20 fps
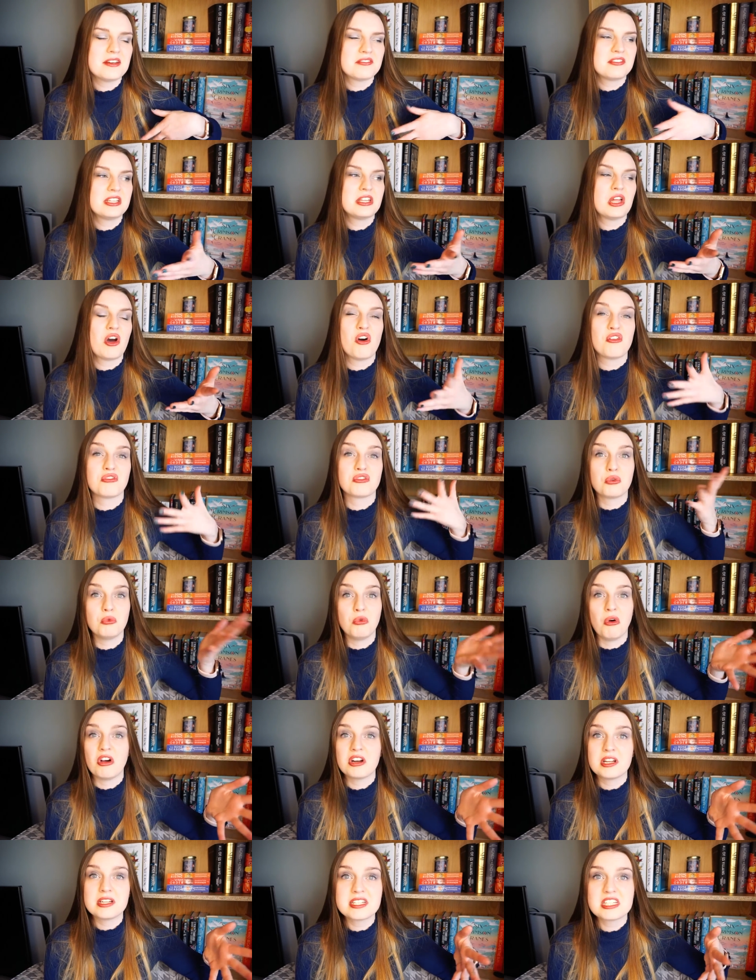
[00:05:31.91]
I think the author
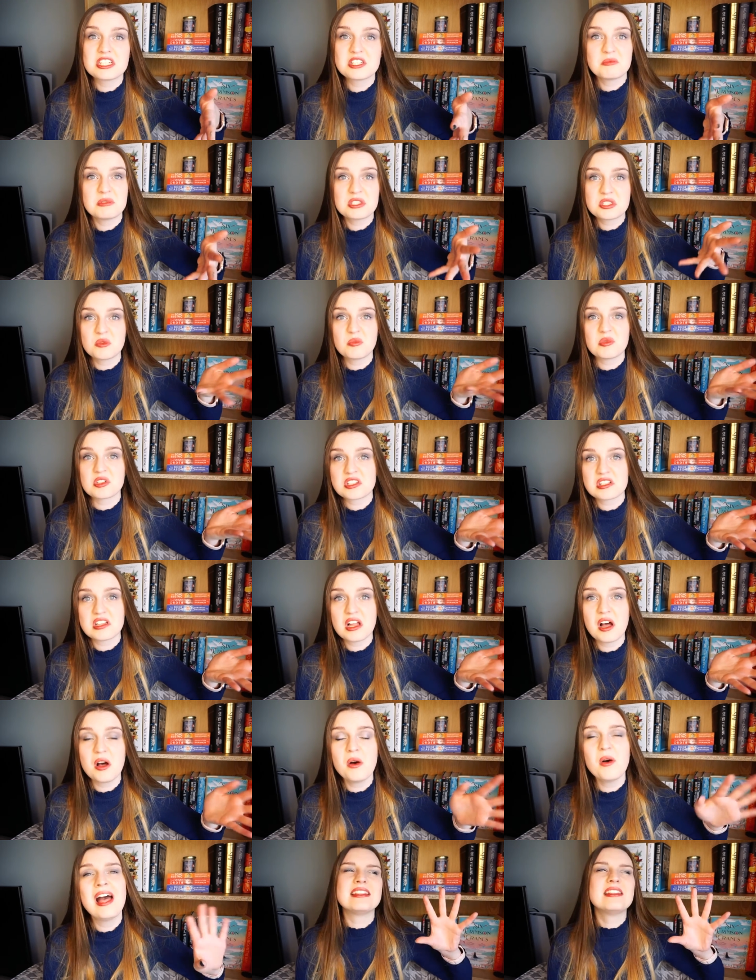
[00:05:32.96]
wanted it to be super
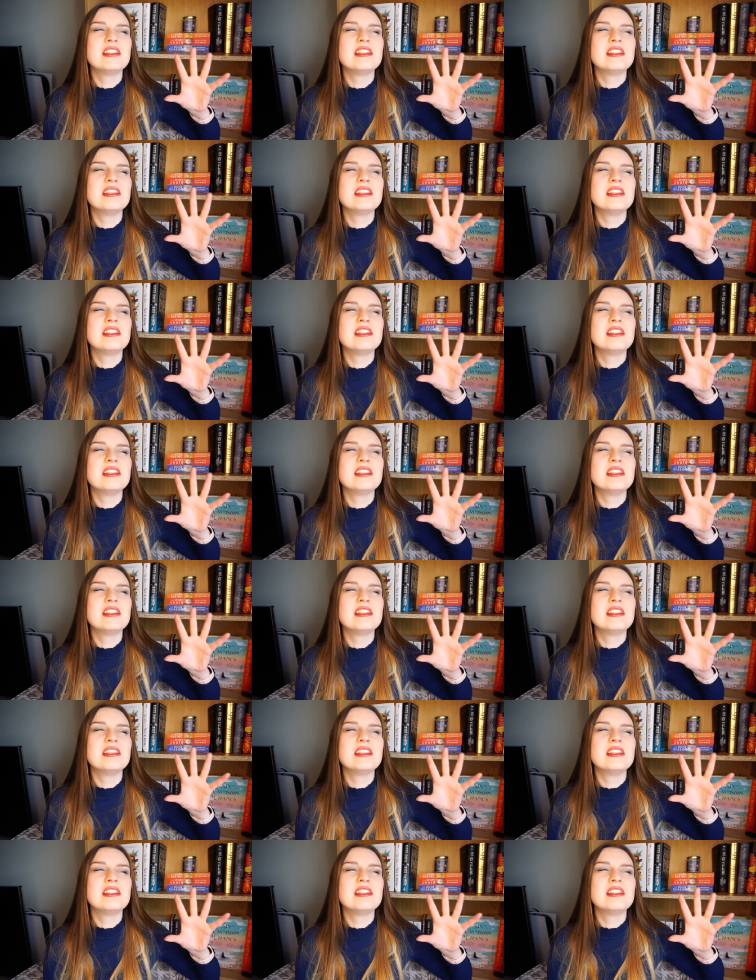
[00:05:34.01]
slow.